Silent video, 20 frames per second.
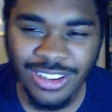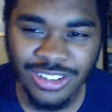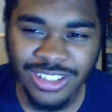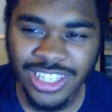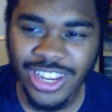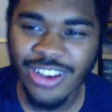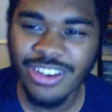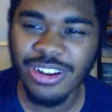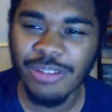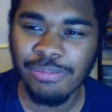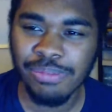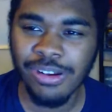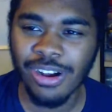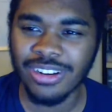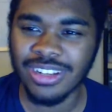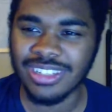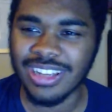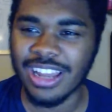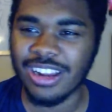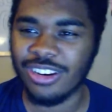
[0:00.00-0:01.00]
considering the
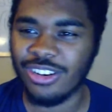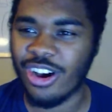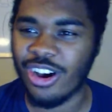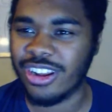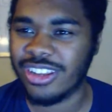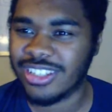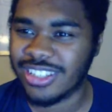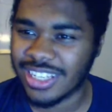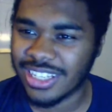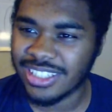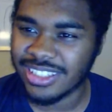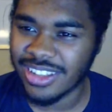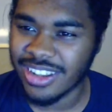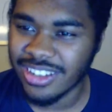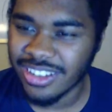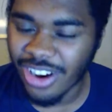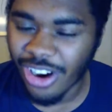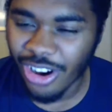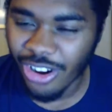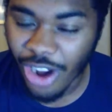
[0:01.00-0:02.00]
plot is like
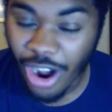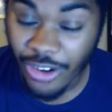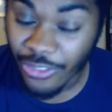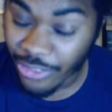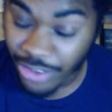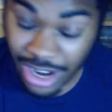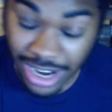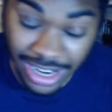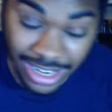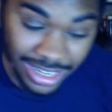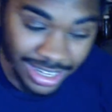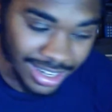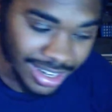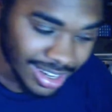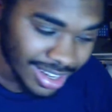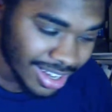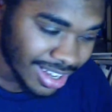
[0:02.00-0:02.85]
non-existent or really.